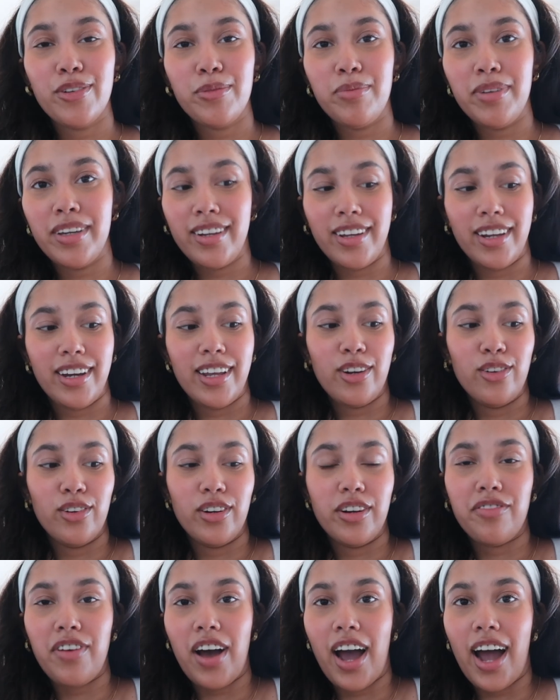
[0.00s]
would be really good
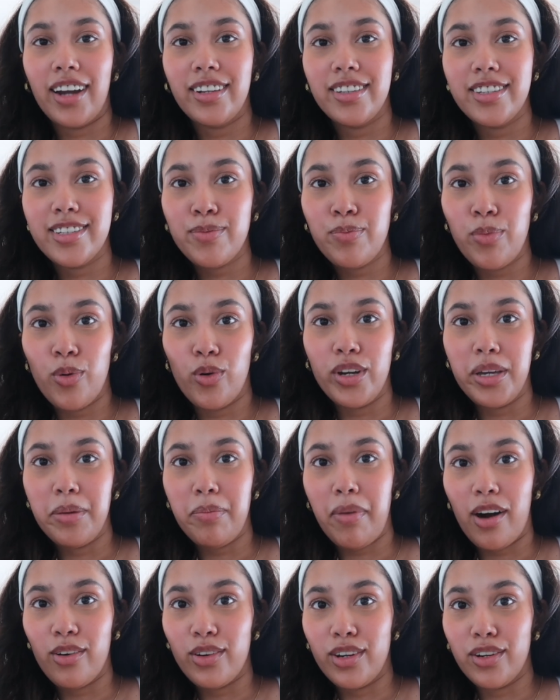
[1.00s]
if I had this podi
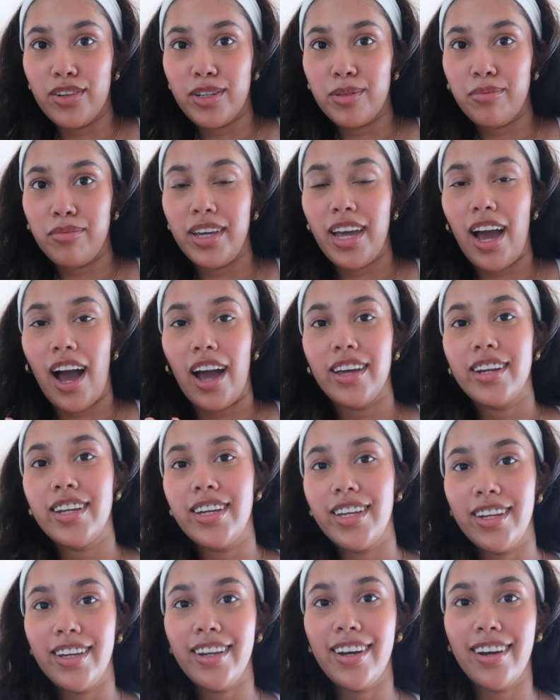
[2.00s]
powder with me. I
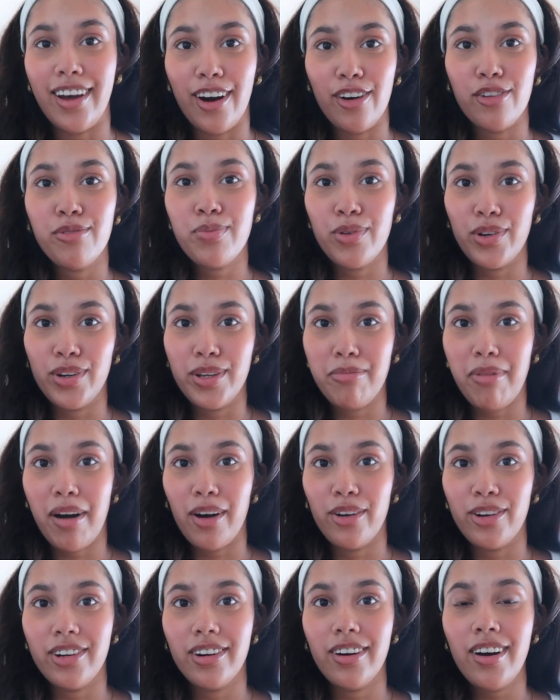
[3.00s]
really love podi
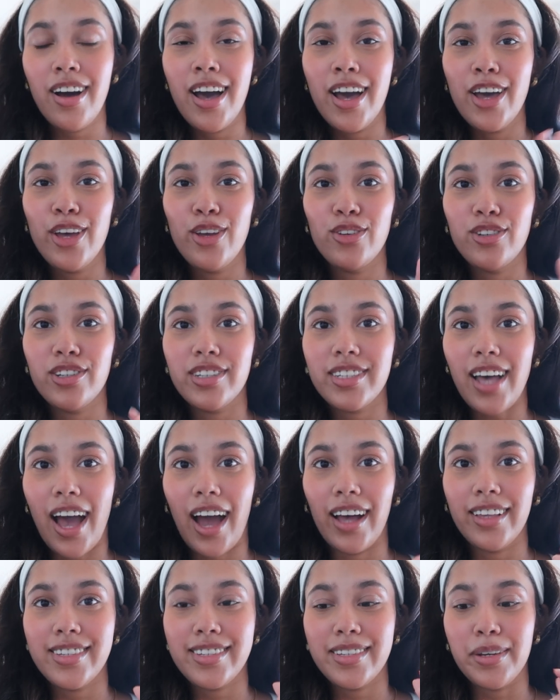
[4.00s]
powder. You just
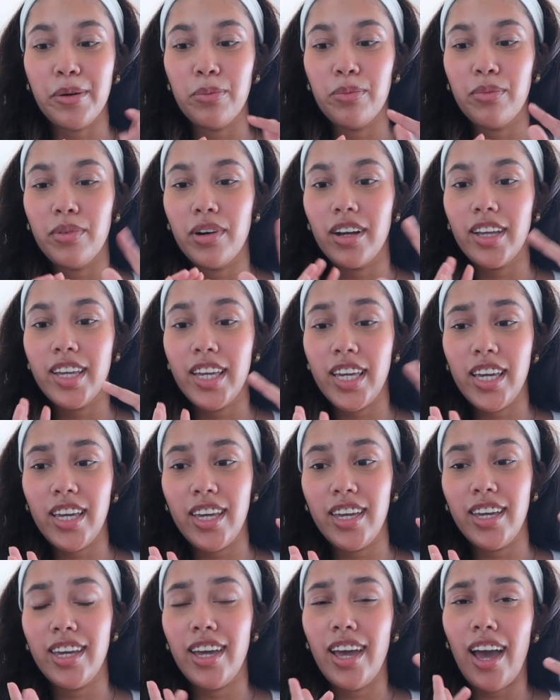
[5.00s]
add some
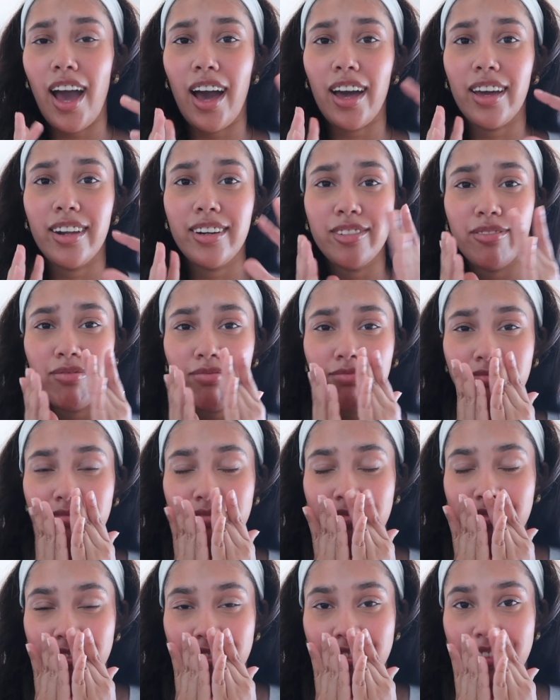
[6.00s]
ghee and
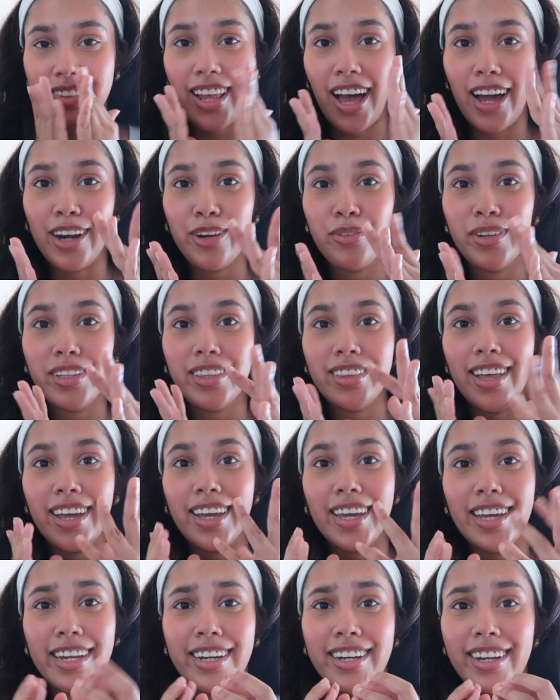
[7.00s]
that with
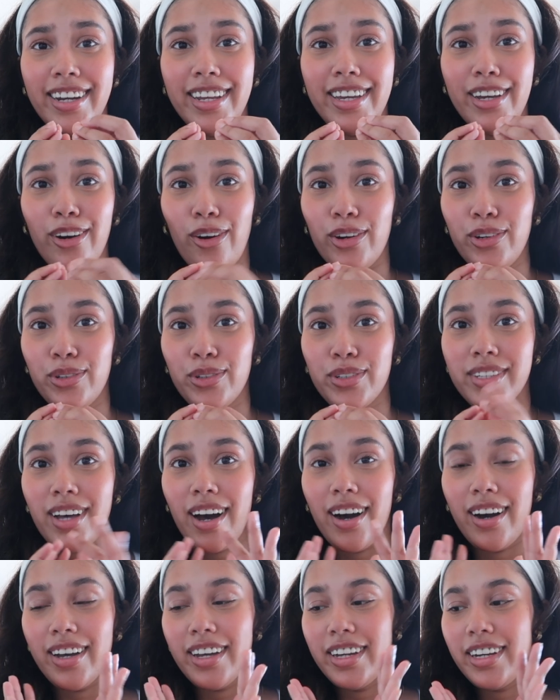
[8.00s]
like idli or
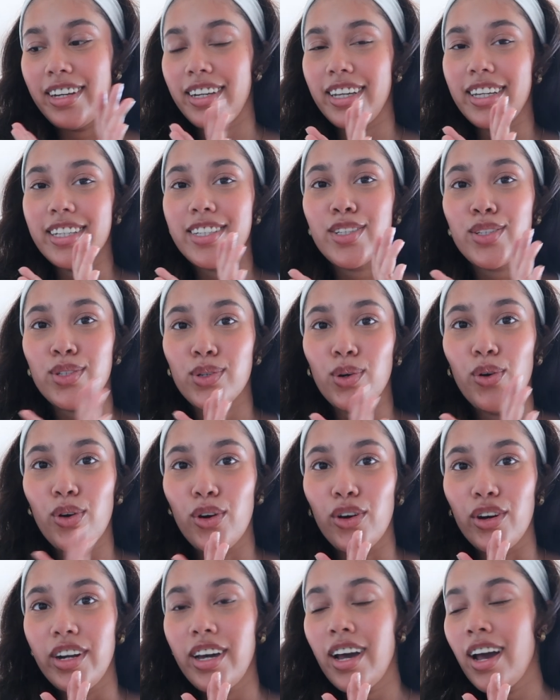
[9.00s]
dosa, it tastes so
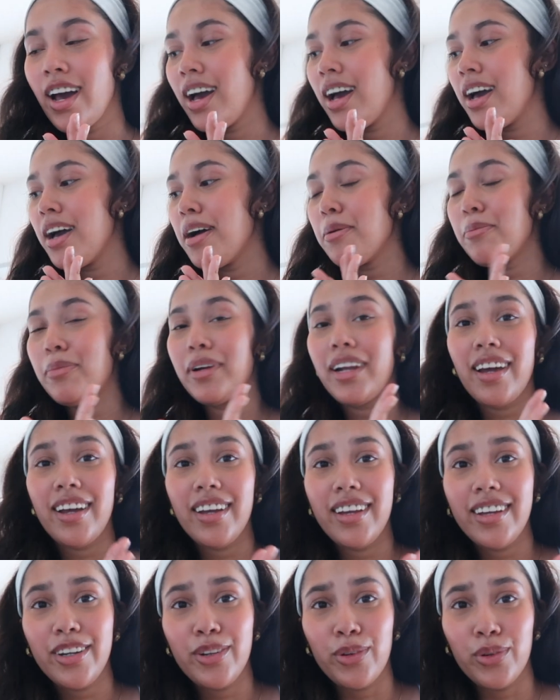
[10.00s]
good, but I
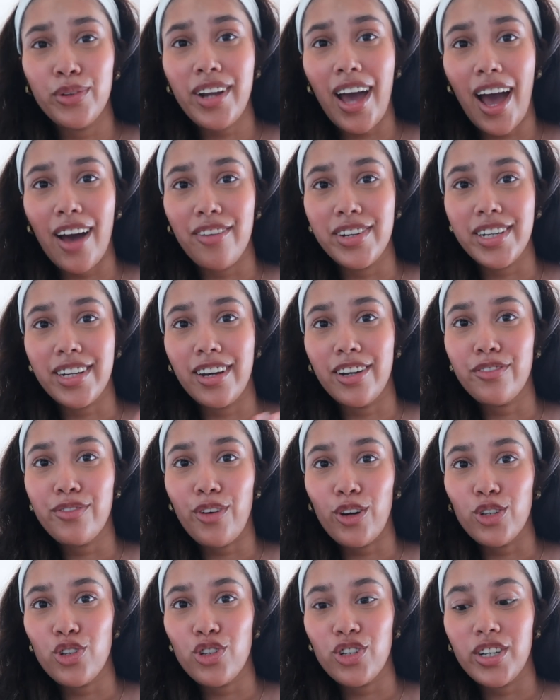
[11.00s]
don't have it
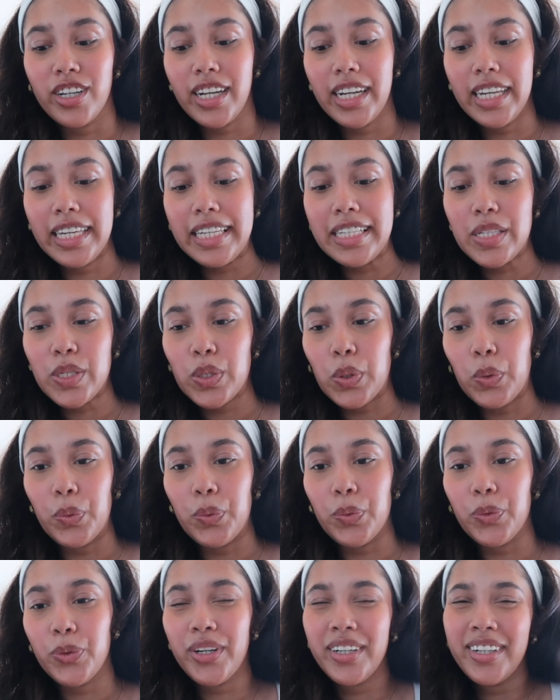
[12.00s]
unfortunately,
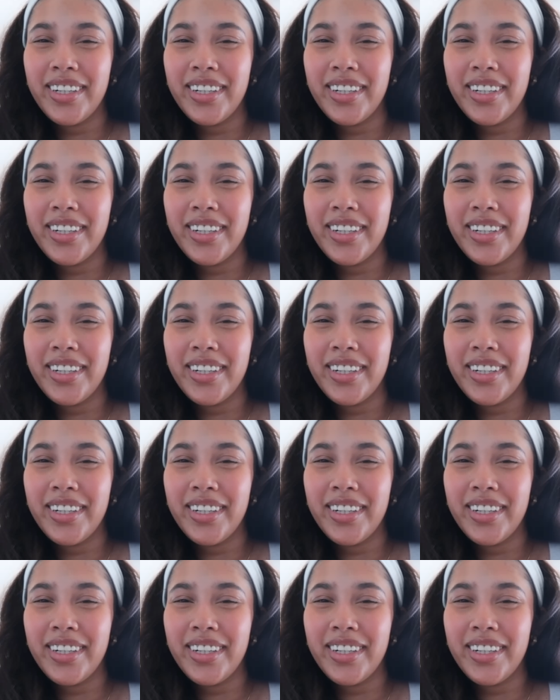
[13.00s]
so